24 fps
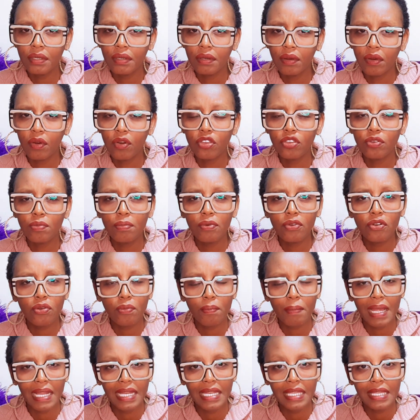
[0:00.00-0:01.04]
or you borrow
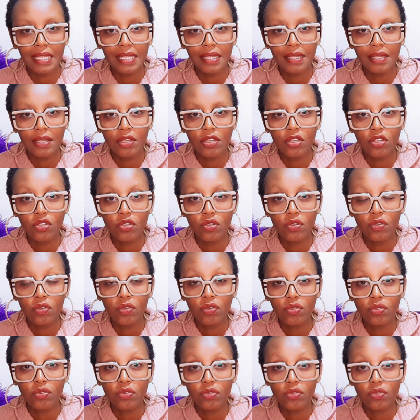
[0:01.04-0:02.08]
money
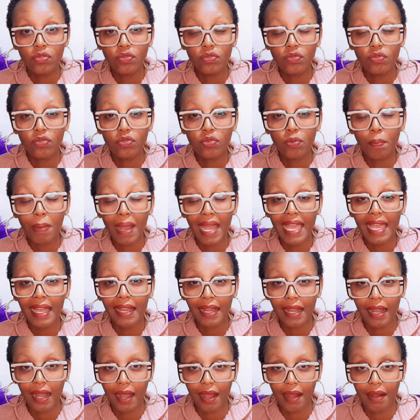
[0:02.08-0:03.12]
to buy a
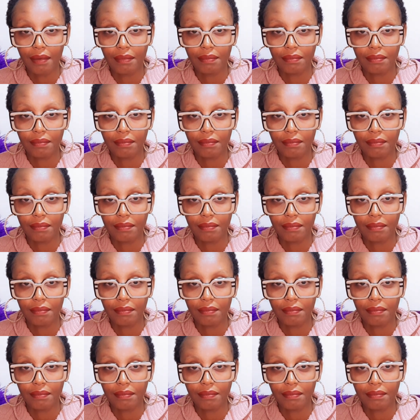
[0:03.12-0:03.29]
car.